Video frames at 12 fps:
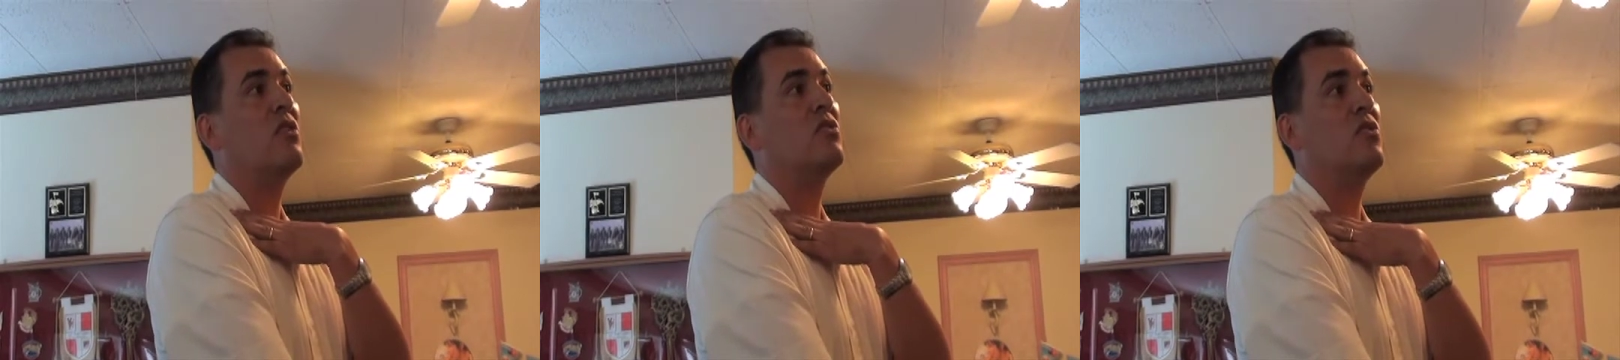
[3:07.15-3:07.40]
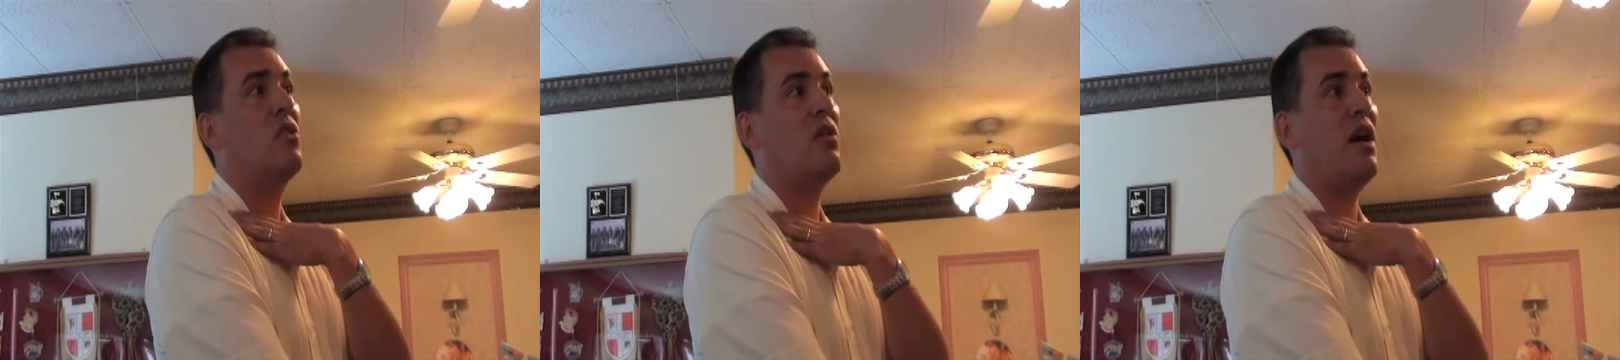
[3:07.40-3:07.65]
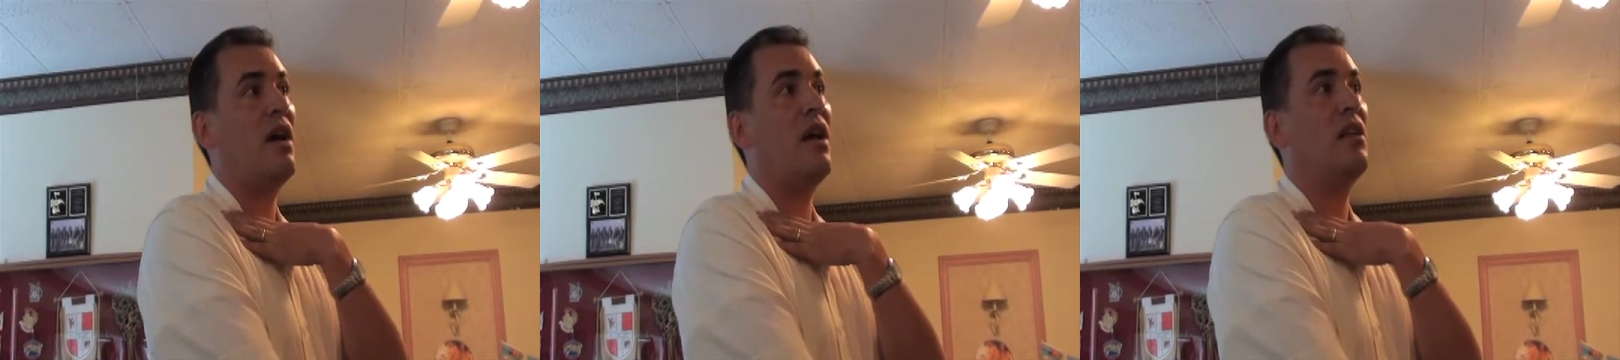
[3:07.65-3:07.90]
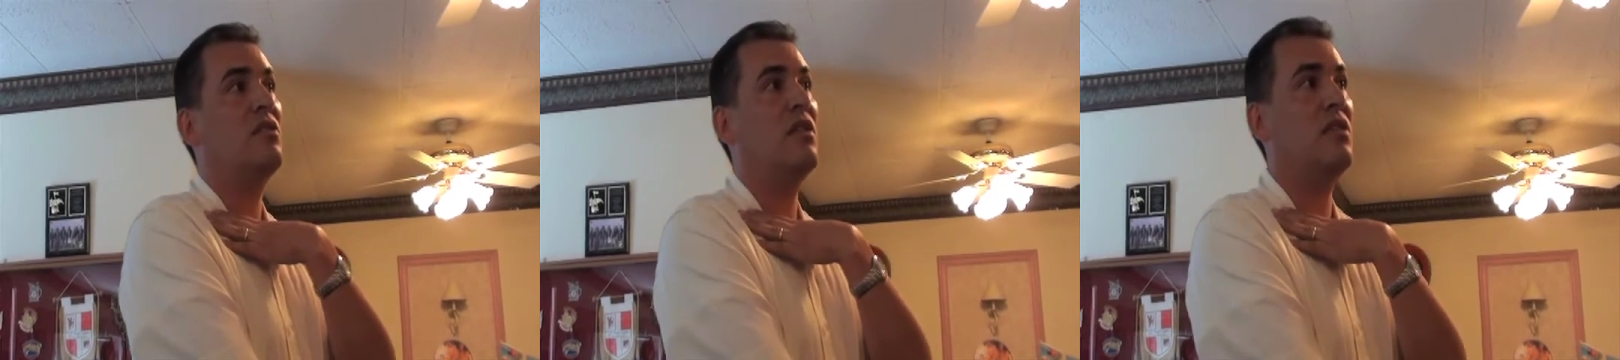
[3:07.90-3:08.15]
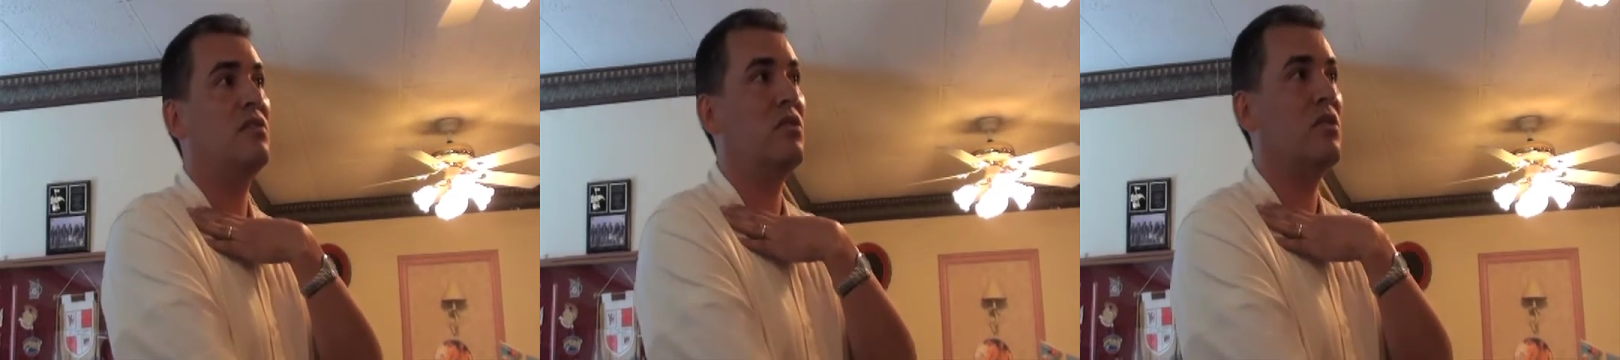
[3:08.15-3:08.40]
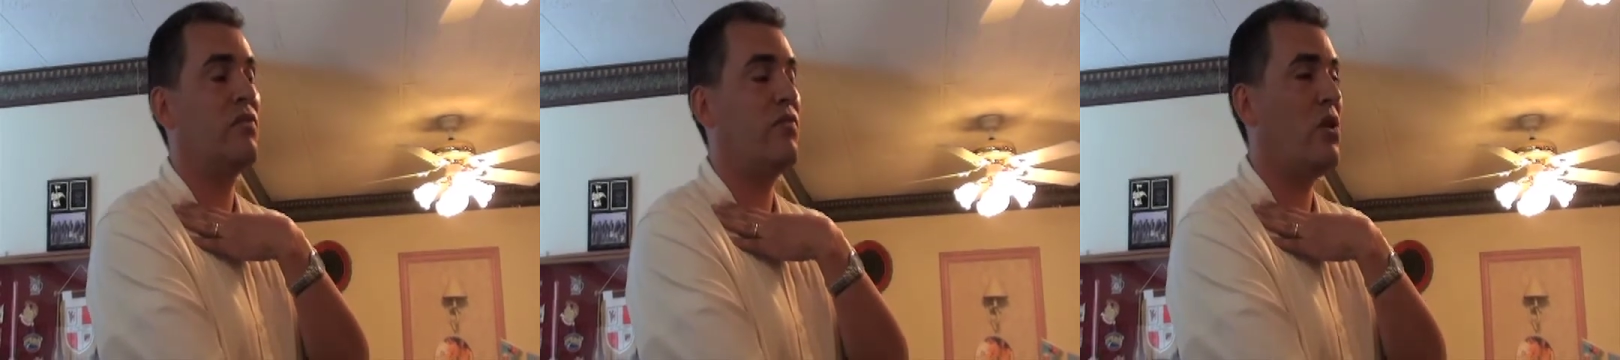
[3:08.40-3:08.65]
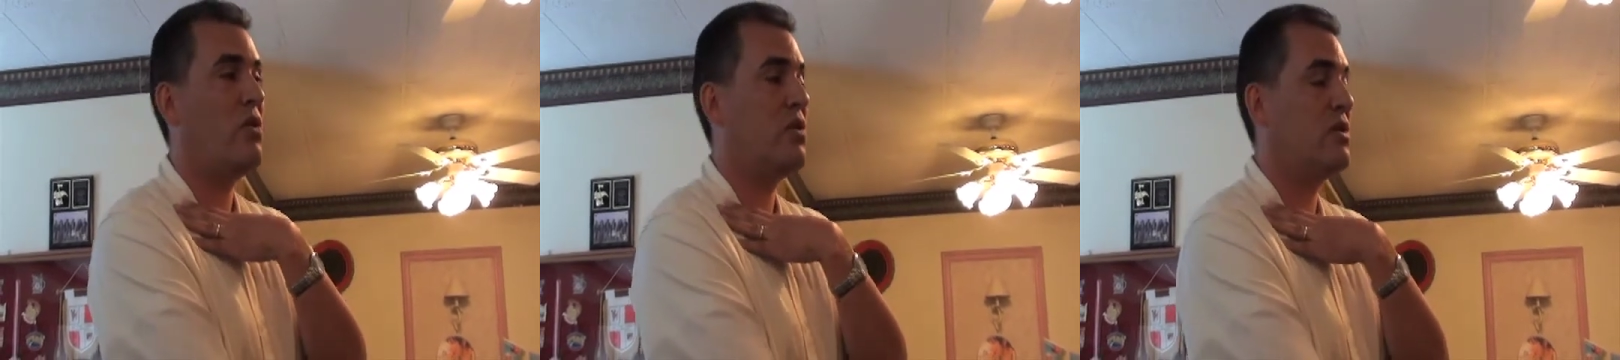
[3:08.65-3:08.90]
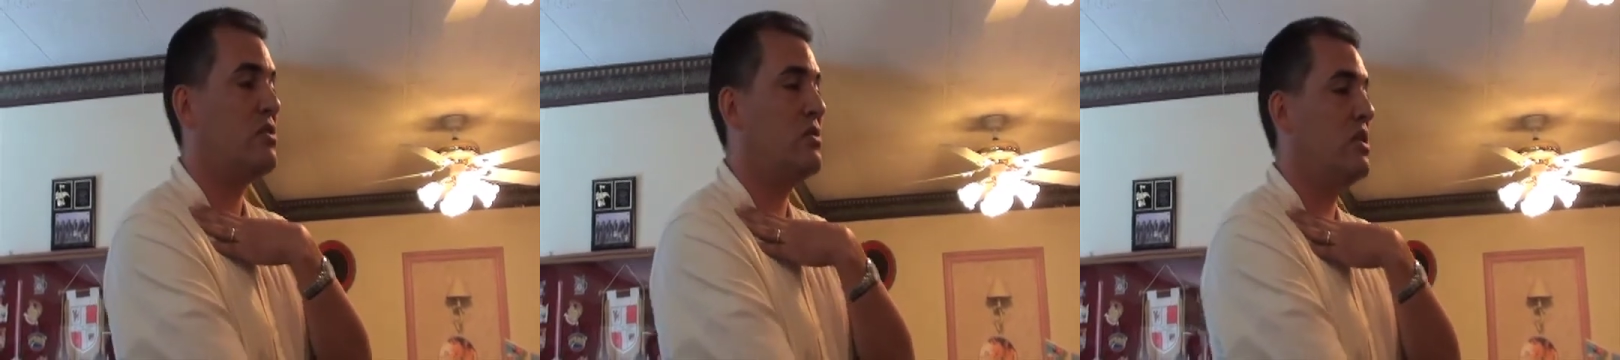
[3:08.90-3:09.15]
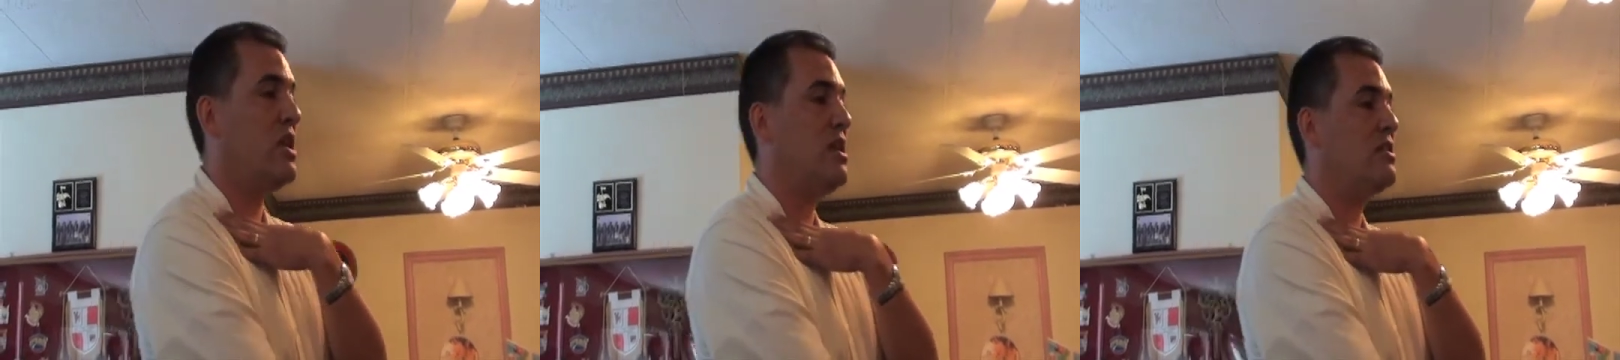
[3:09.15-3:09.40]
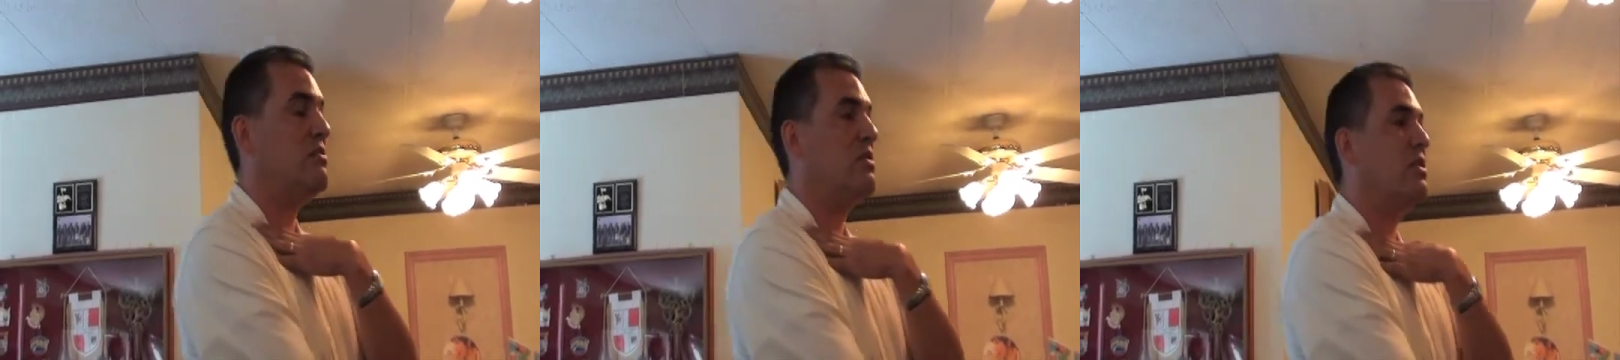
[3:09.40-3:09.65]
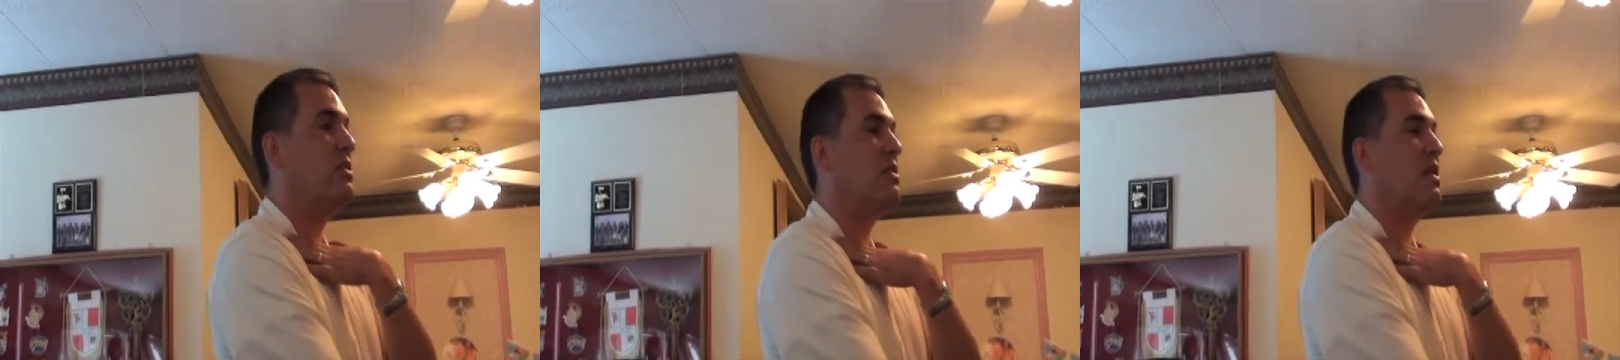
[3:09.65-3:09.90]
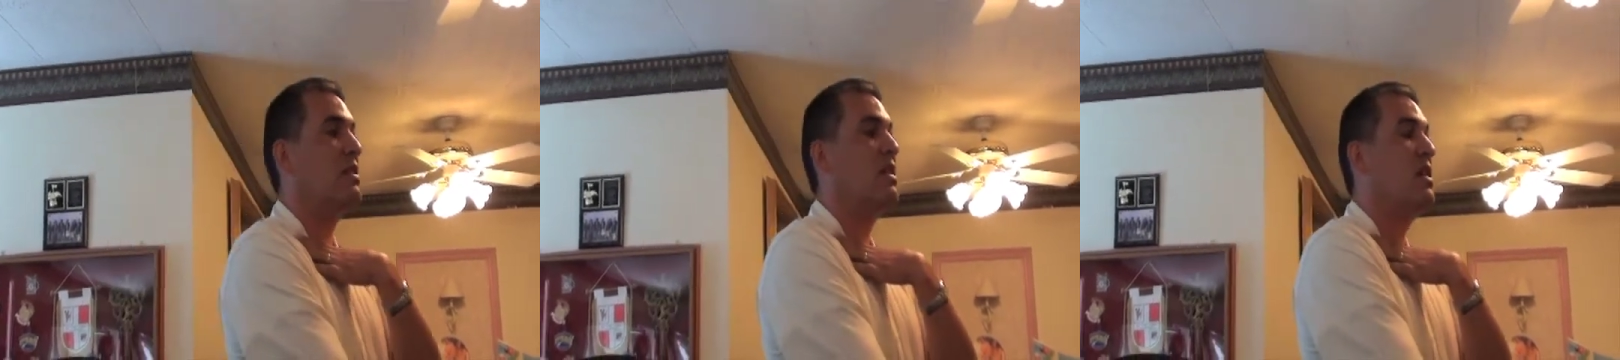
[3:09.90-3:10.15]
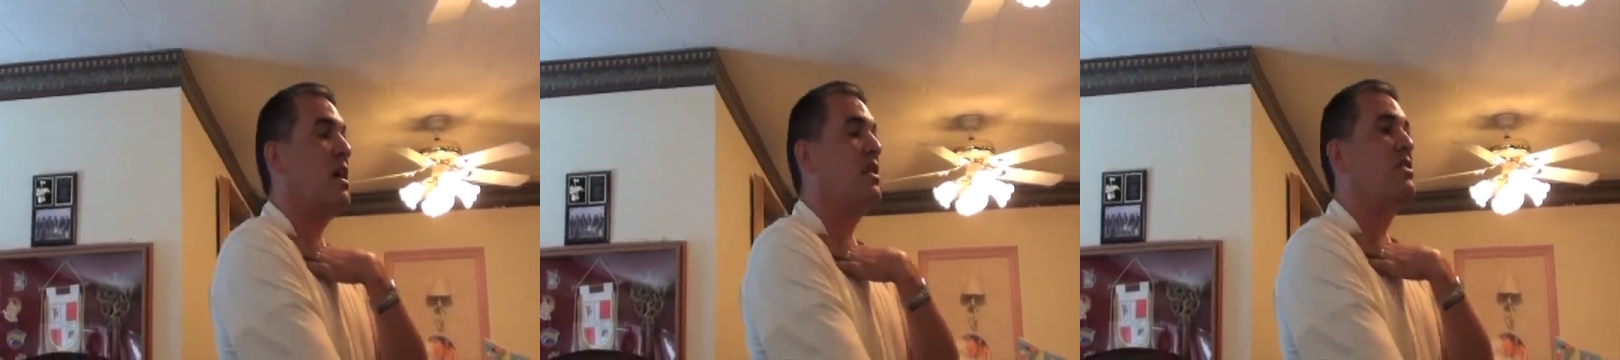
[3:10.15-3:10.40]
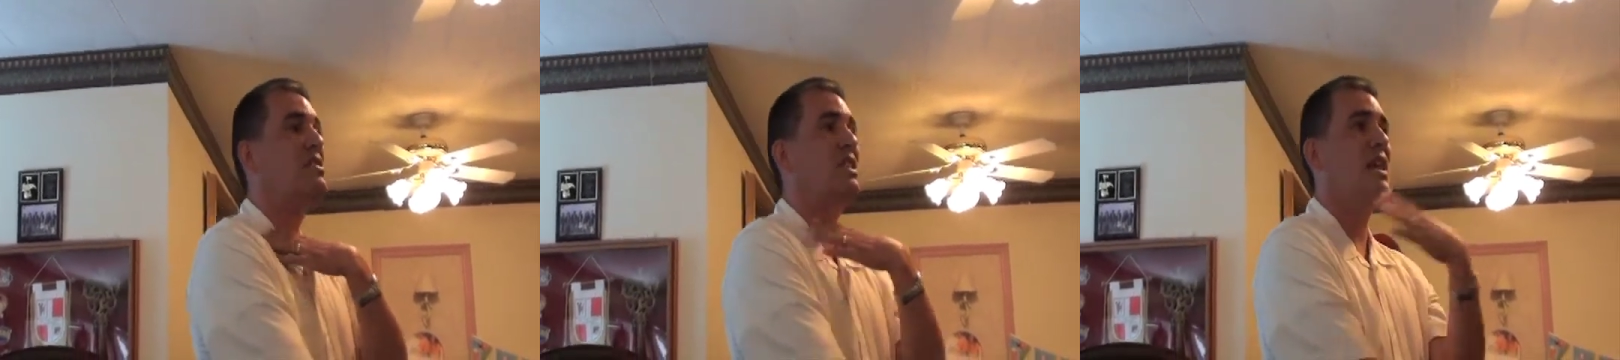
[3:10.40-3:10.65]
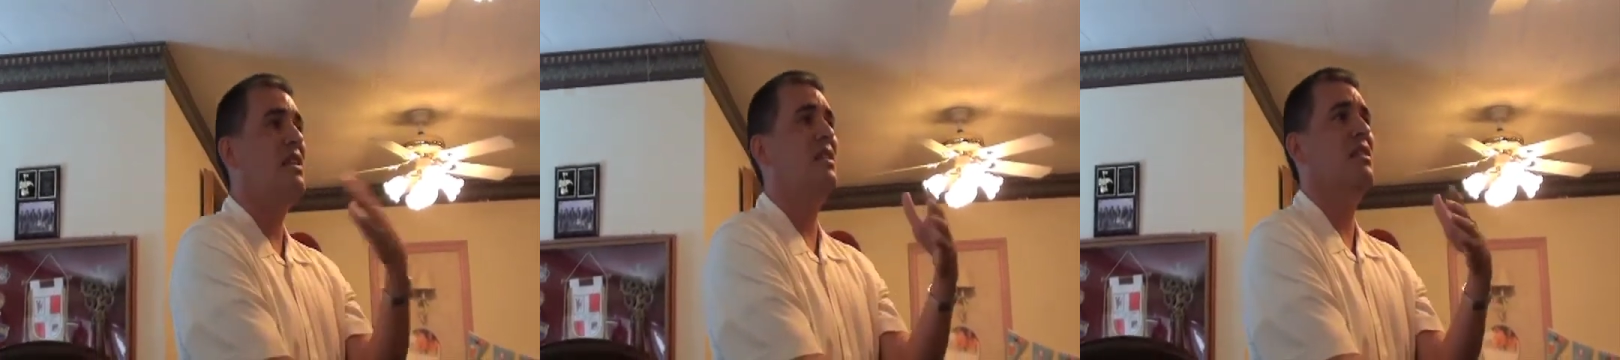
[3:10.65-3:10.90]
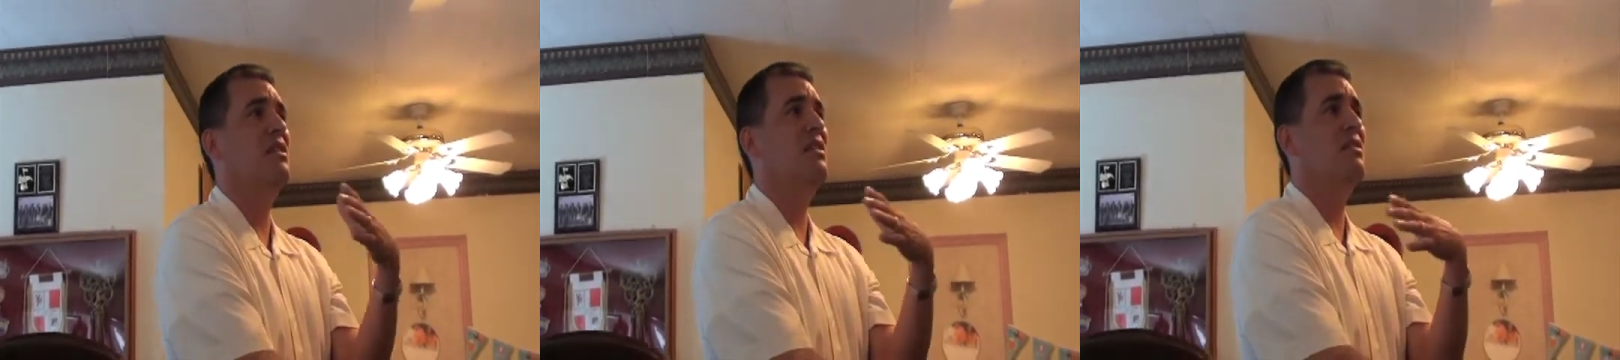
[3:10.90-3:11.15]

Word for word: So I, I, I, do look forward to engaging with you on understanding the,